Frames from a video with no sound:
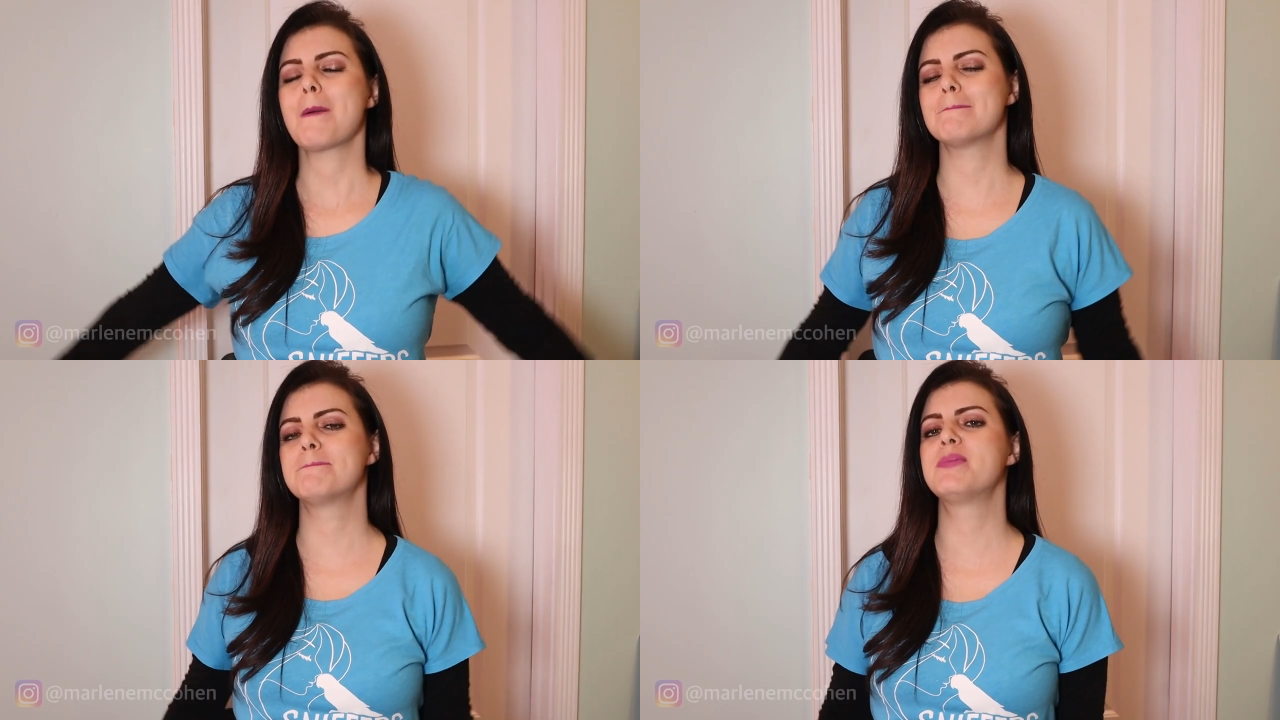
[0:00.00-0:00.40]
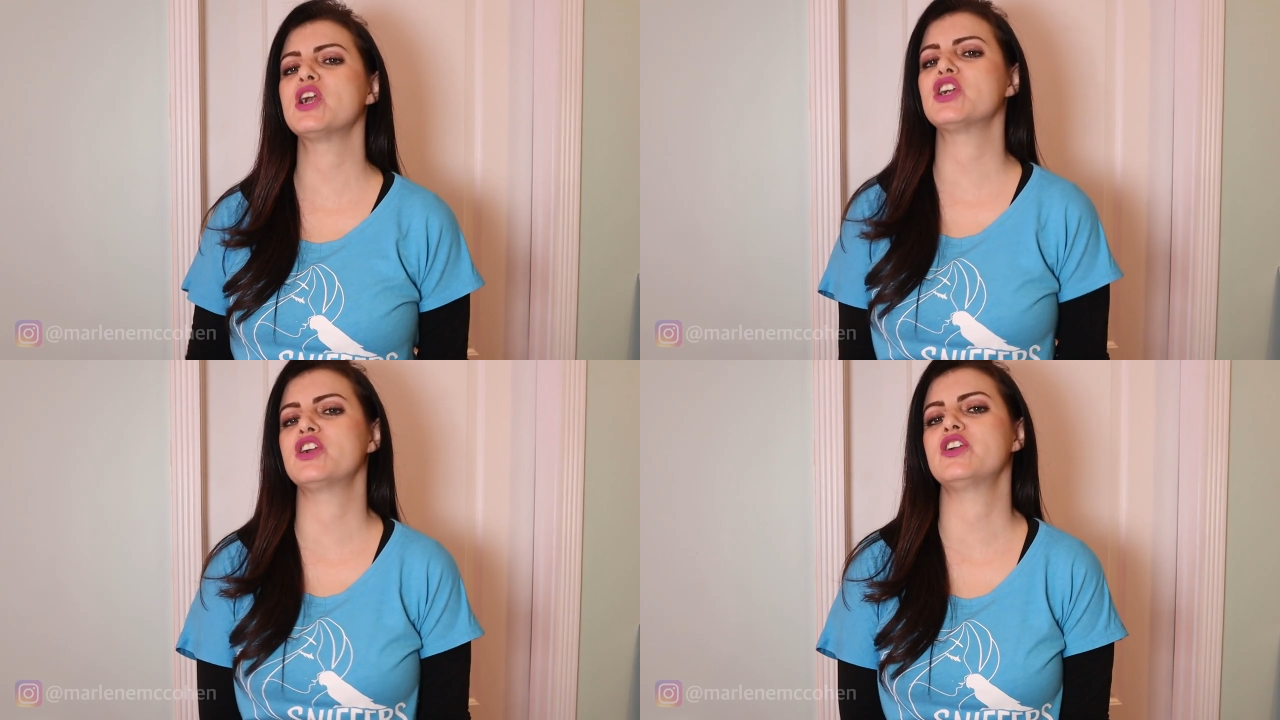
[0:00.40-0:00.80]

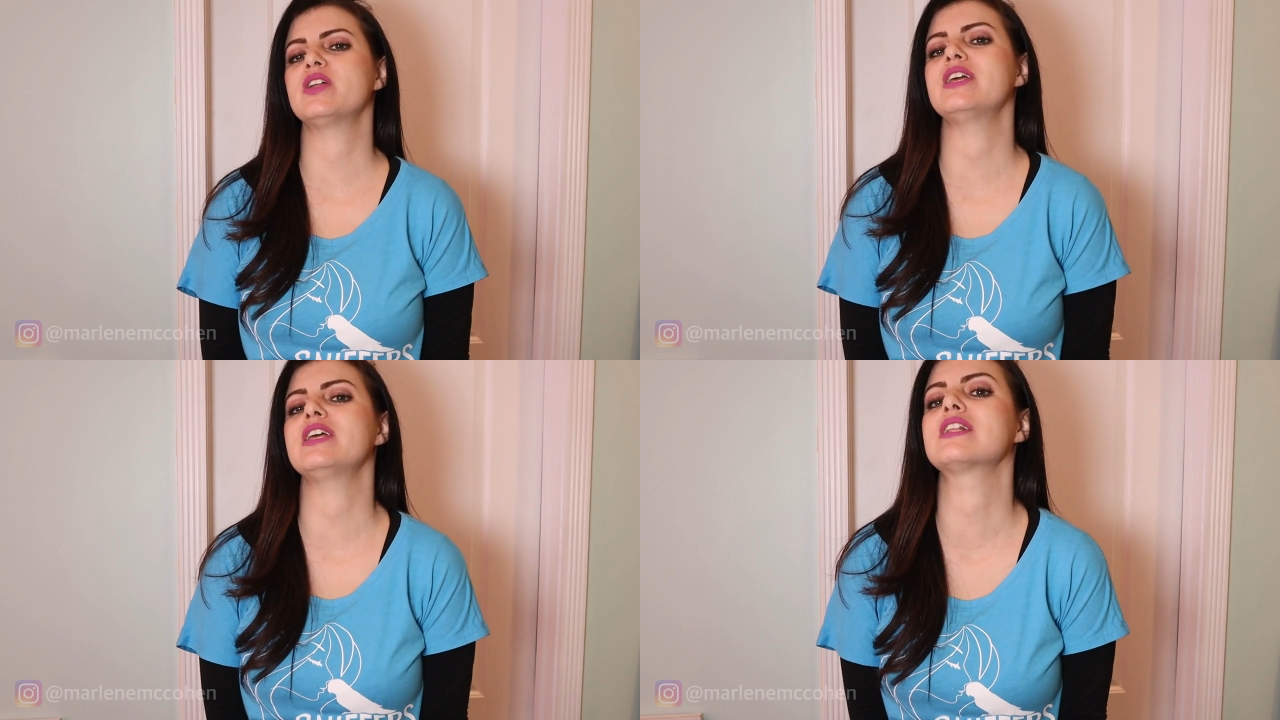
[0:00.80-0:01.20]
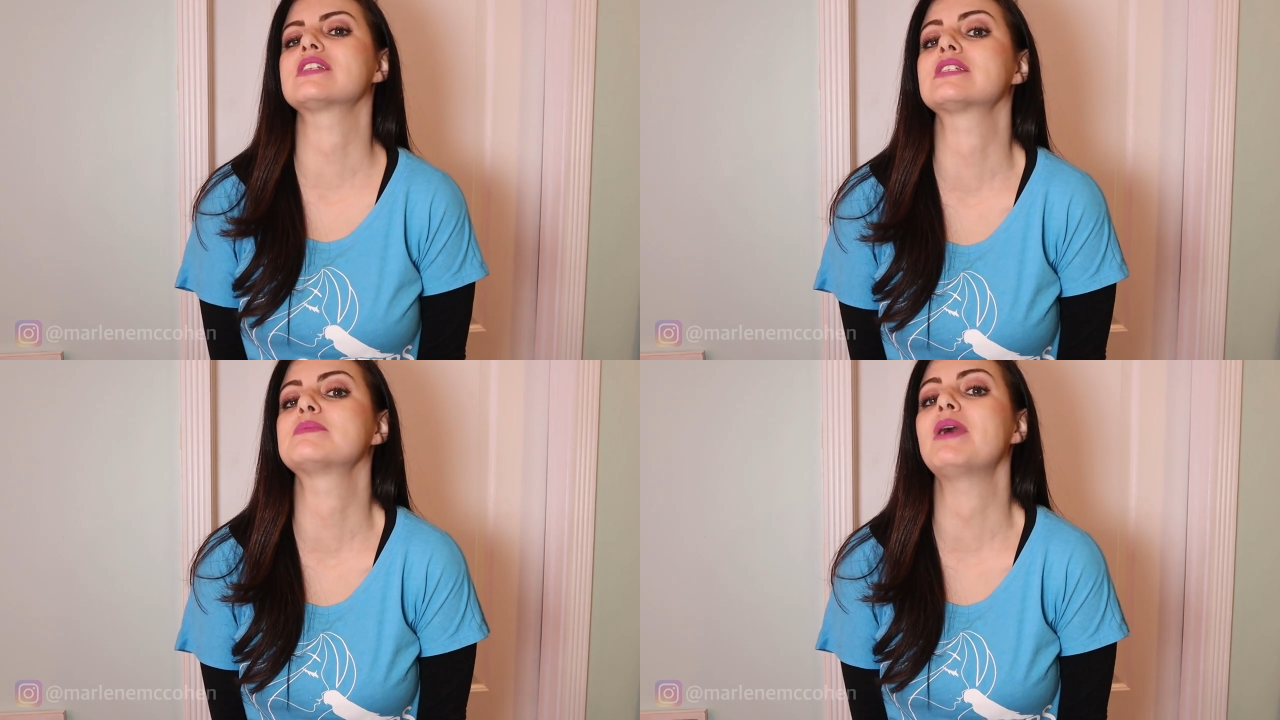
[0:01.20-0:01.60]
bird
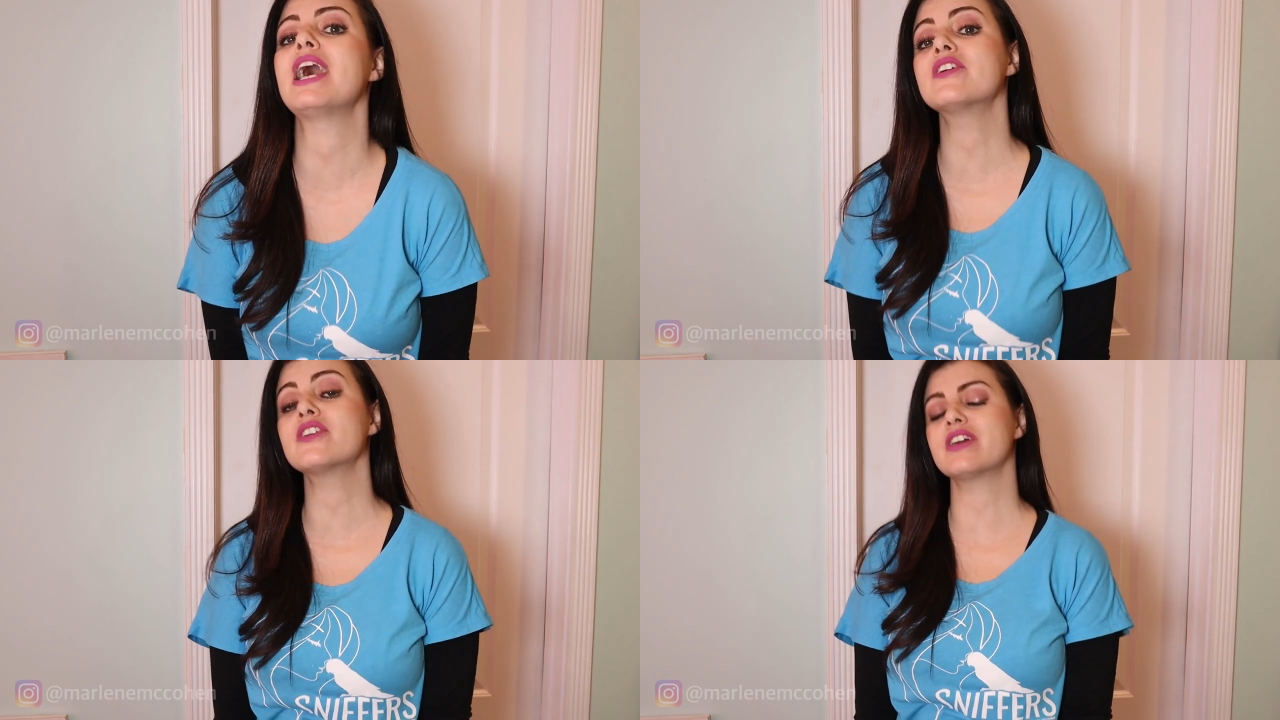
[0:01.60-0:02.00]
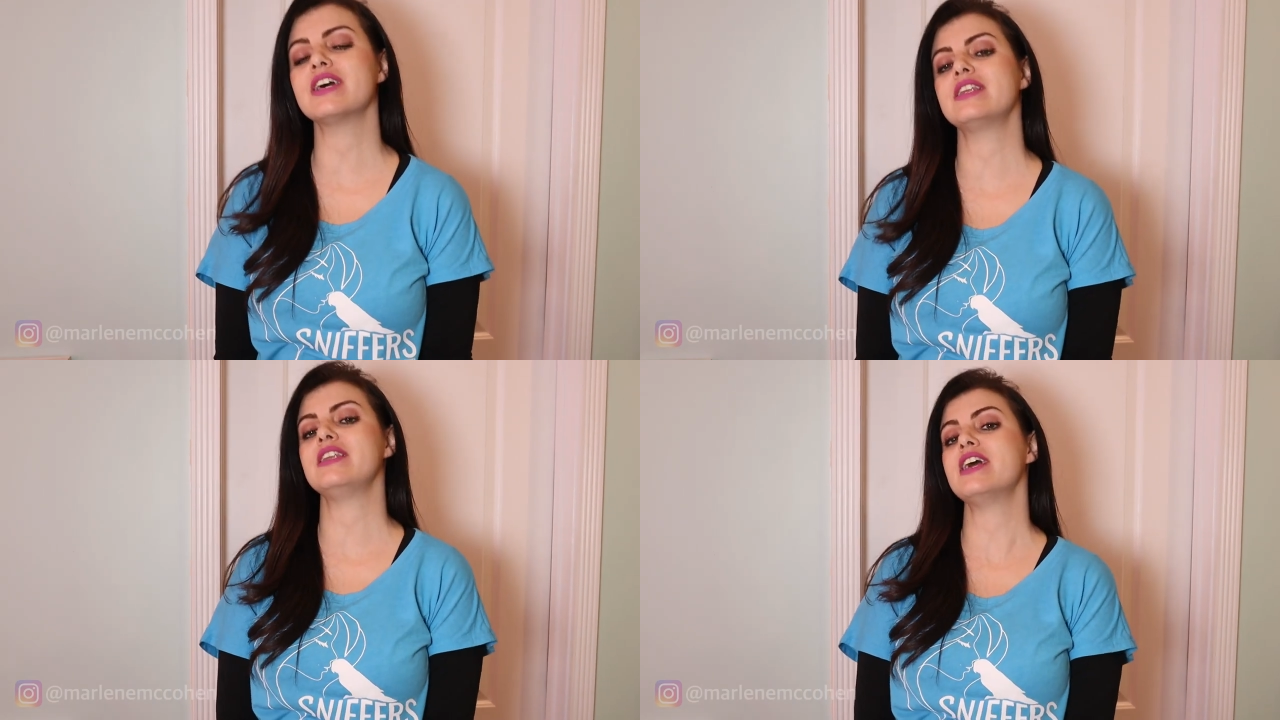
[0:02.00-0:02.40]
inspired
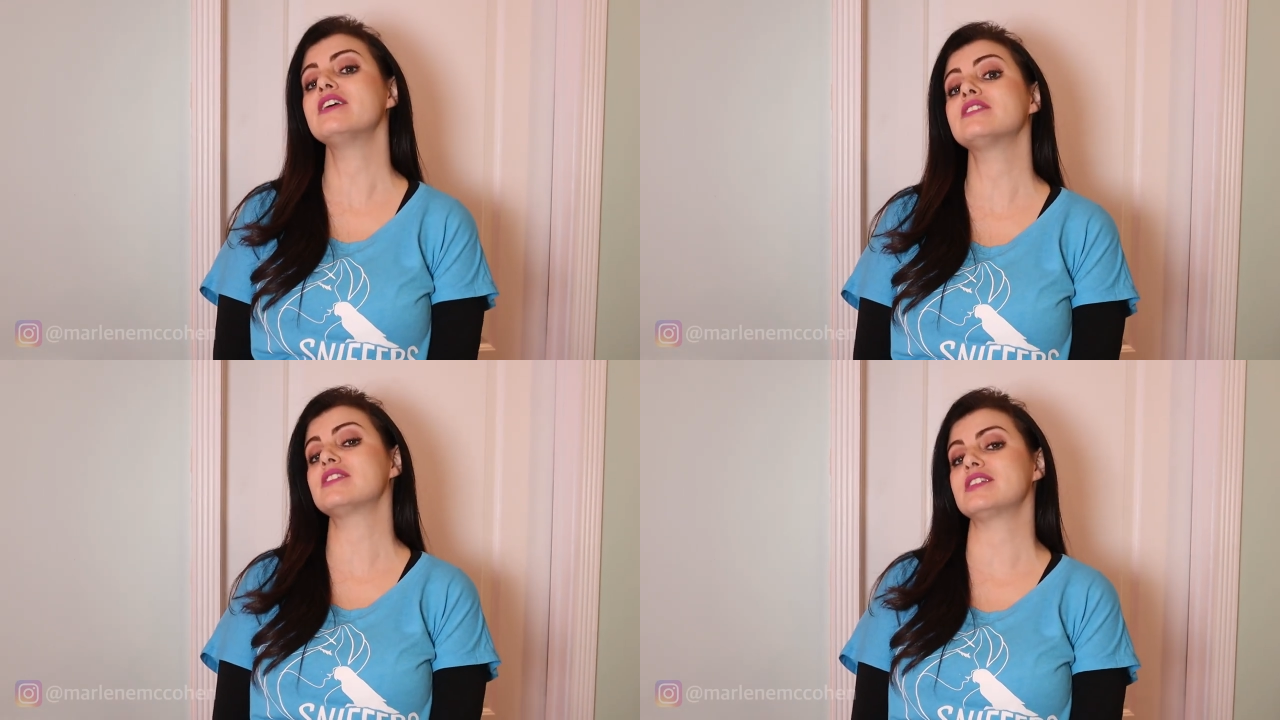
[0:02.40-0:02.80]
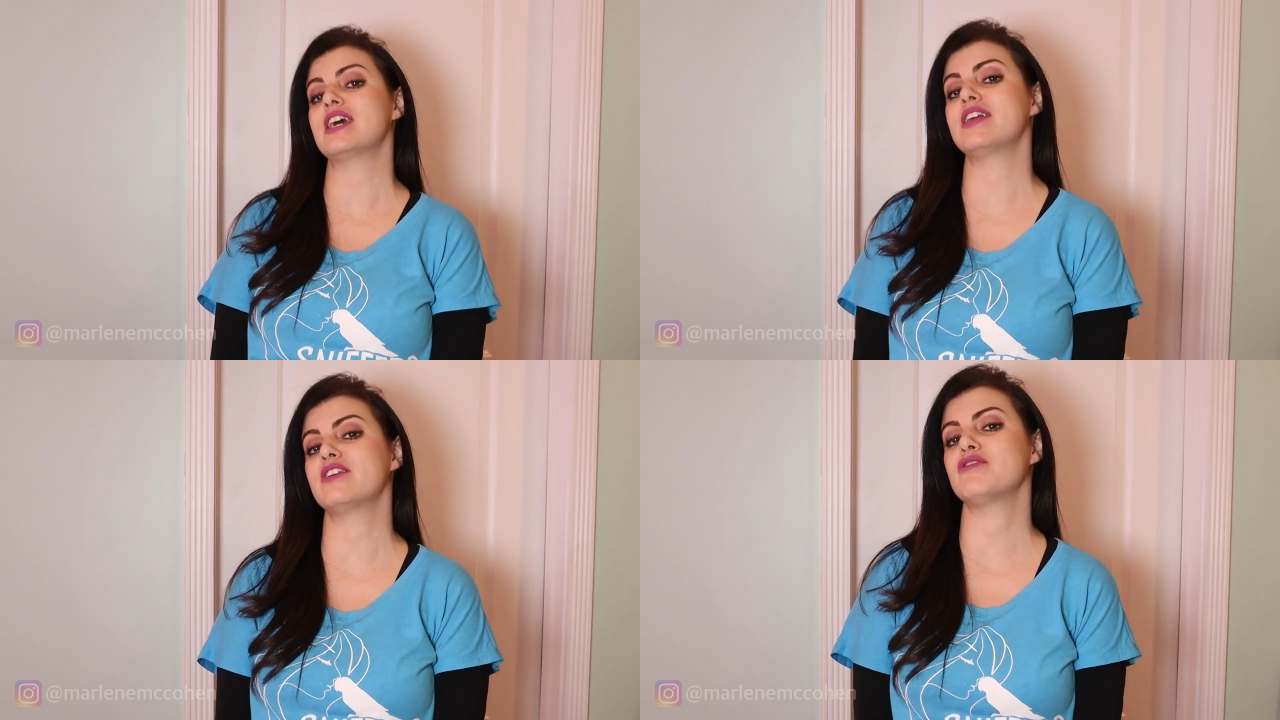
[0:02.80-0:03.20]
a nail
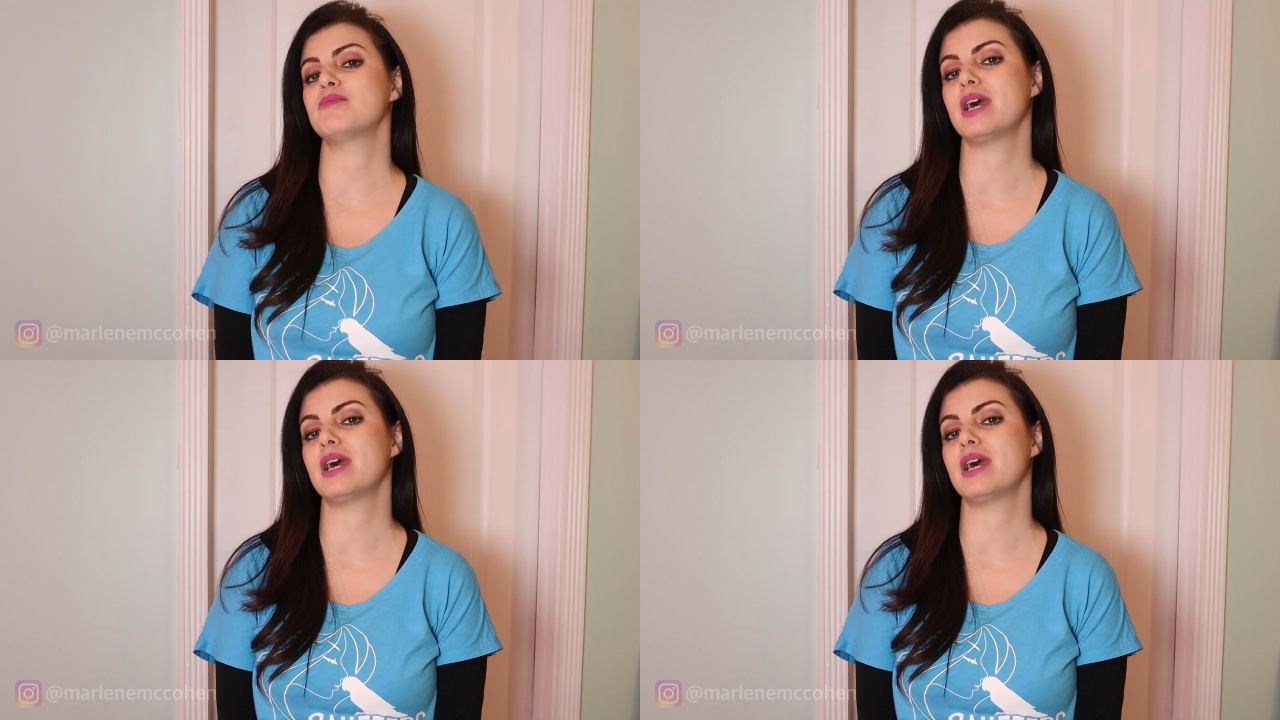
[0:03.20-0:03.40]
design of